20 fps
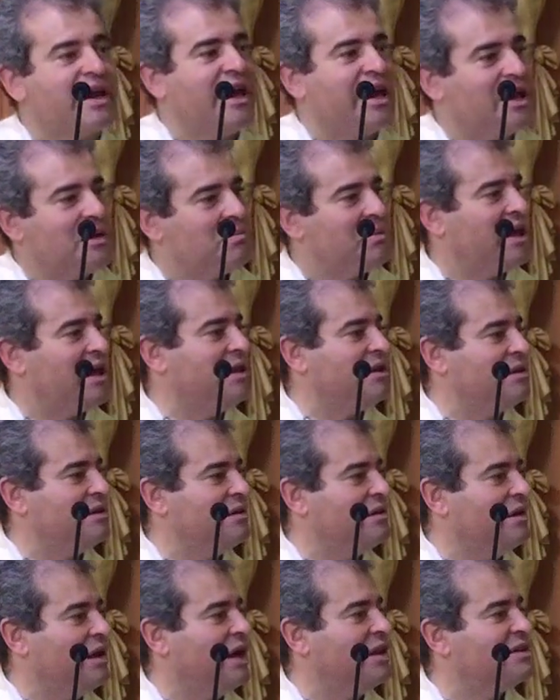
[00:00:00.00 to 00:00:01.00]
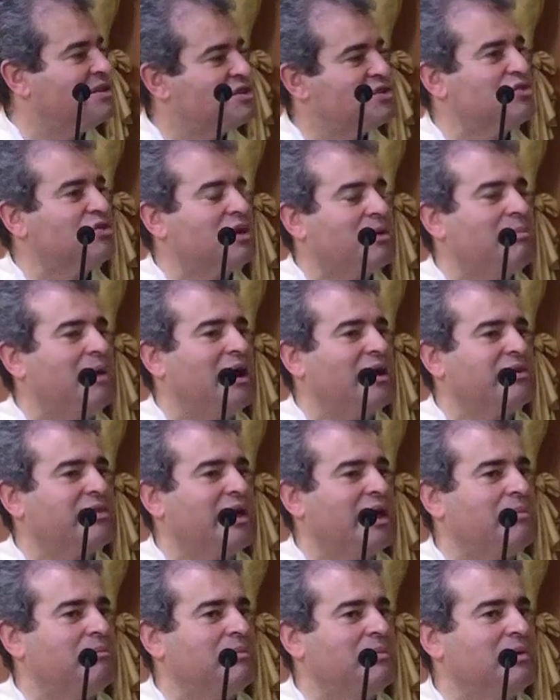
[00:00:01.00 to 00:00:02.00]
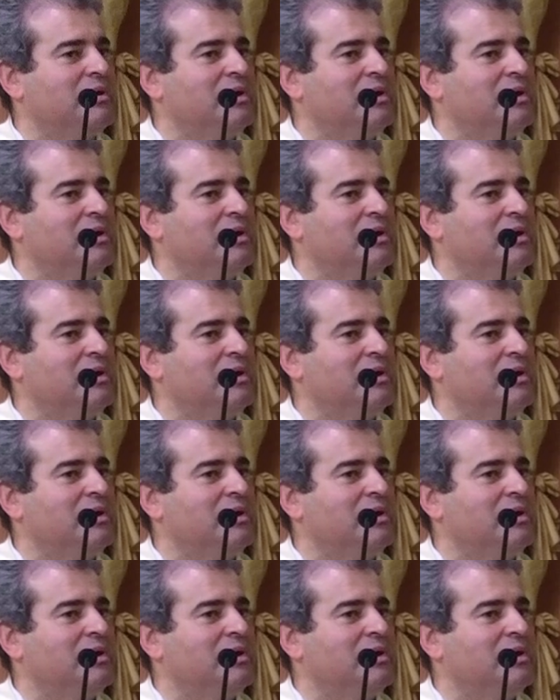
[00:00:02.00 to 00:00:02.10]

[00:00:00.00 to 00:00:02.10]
came in and stood among them.